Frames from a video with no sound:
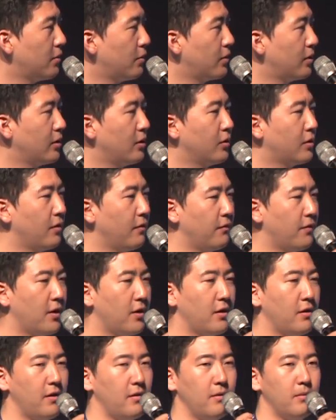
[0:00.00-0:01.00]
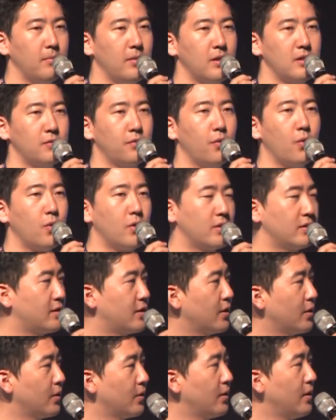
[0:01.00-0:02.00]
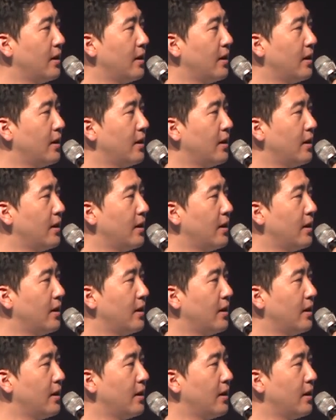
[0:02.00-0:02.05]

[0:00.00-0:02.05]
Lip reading: We're looking very much forward to